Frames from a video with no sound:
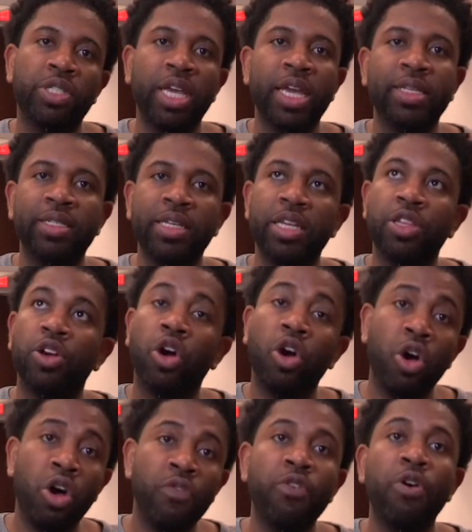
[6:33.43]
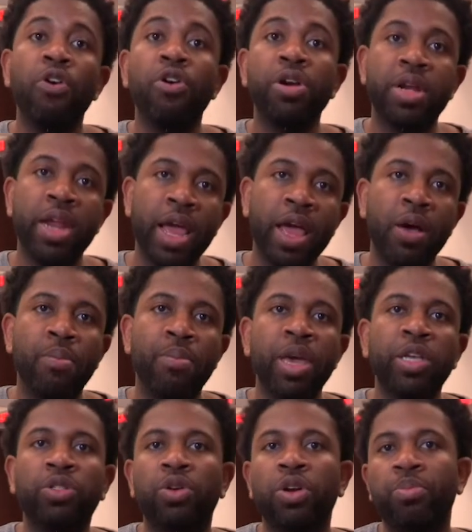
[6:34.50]
things either off or down
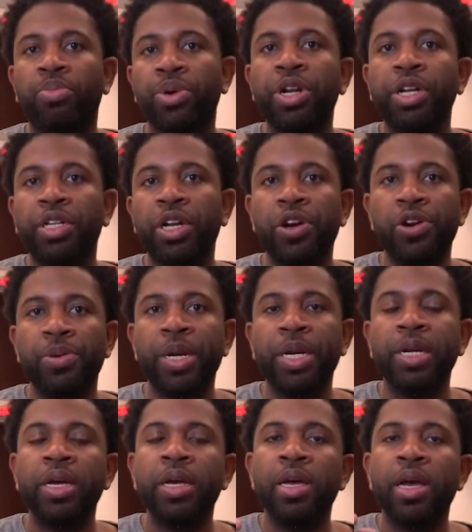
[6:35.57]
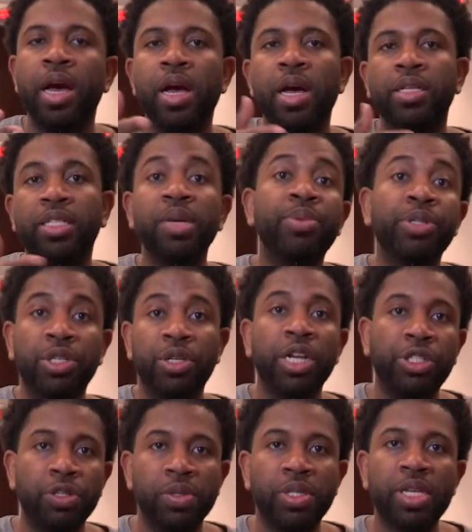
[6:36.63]
based on a predetermined temperature
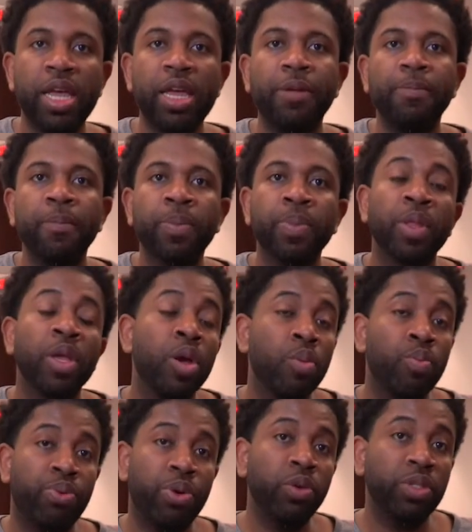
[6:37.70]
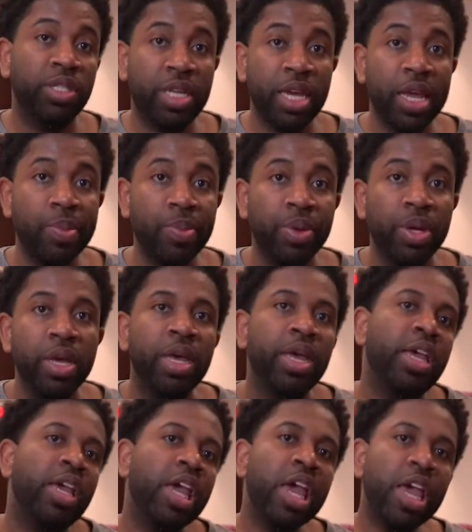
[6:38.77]
that you set. Pro tip:
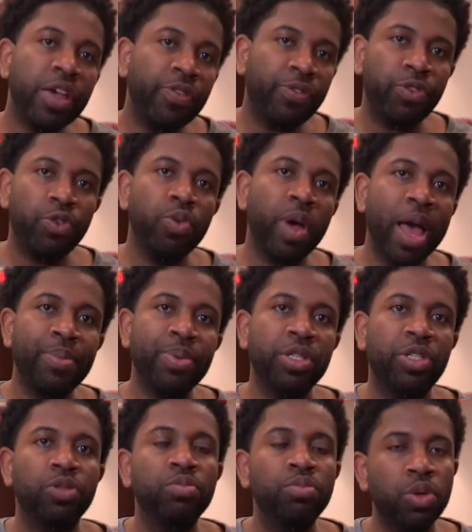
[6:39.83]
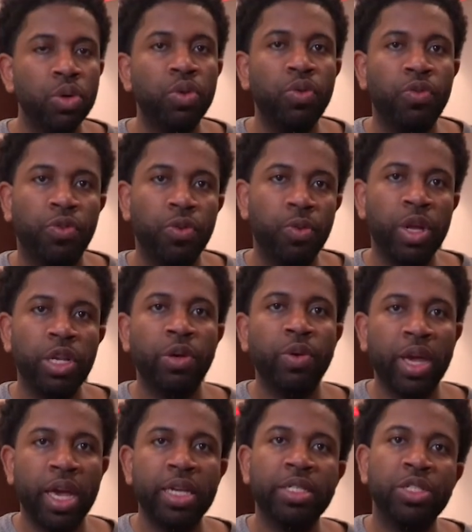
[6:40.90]
if you happen to move from one
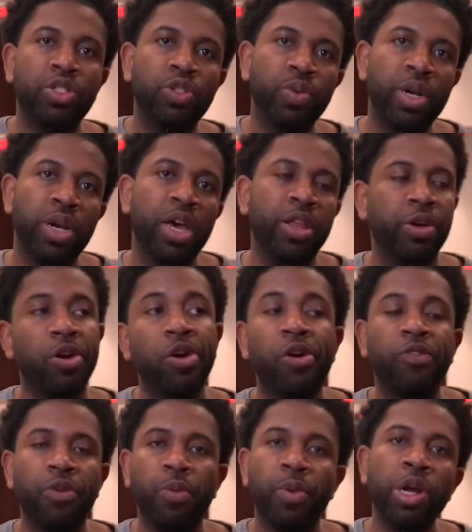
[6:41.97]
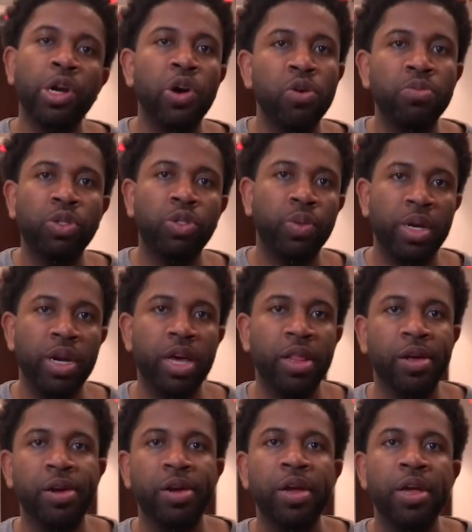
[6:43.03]
location to another or from one home to
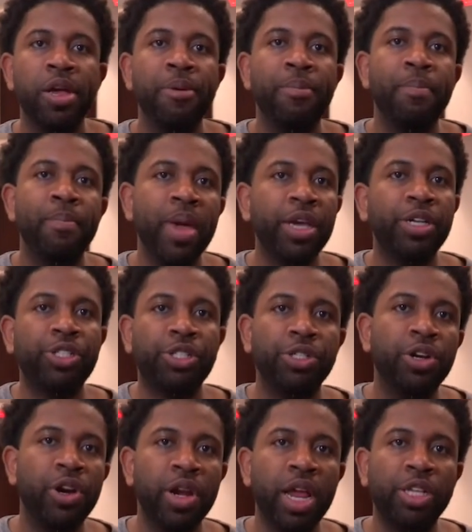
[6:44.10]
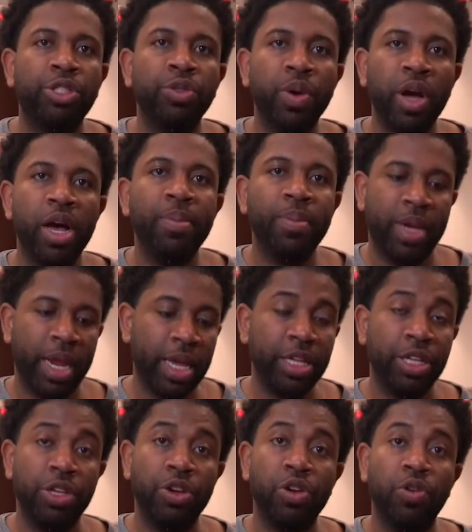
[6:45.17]
another, make sure that you update
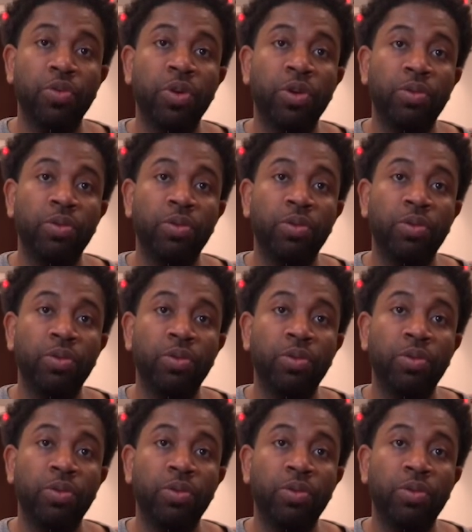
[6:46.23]
your